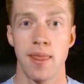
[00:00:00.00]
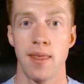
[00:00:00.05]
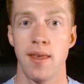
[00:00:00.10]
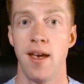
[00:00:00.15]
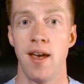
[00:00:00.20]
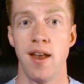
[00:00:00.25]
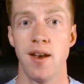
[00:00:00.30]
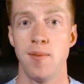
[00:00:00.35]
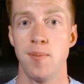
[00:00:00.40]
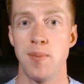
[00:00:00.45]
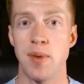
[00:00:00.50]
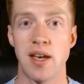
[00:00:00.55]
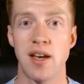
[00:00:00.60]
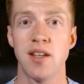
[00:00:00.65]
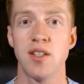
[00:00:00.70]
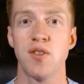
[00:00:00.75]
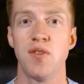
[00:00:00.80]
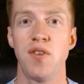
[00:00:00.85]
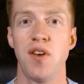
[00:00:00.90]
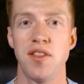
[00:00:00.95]
And
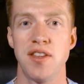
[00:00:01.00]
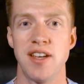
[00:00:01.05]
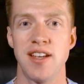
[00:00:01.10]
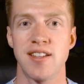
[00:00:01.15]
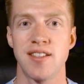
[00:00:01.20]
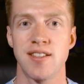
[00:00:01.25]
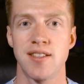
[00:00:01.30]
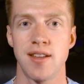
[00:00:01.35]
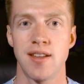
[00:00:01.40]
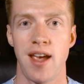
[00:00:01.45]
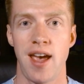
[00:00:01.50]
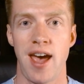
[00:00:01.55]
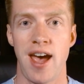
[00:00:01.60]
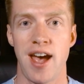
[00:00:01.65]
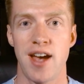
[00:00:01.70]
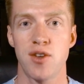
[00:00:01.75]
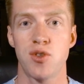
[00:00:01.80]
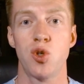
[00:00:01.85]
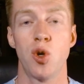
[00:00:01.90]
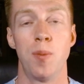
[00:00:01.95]
because of all this,
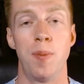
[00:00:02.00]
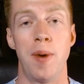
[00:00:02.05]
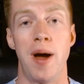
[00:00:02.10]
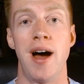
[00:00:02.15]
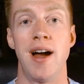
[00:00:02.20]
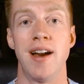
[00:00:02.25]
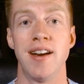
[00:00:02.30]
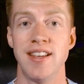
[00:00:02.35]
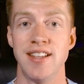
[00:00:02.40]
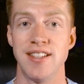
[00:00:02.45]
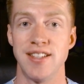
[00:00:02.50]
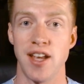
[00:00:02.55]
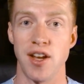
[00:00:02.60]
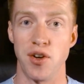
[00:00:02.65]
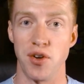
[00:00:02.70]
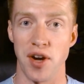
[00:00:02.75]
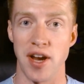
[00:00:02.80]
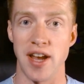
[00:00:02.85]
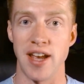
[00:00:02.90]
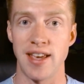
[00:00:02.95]
Astro Bot is a
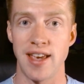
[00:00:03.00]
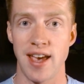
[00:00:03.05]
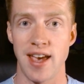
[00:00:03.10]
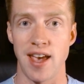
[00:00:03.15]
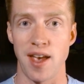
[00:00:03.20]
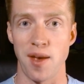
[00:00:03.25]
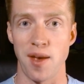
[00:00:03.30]
great game.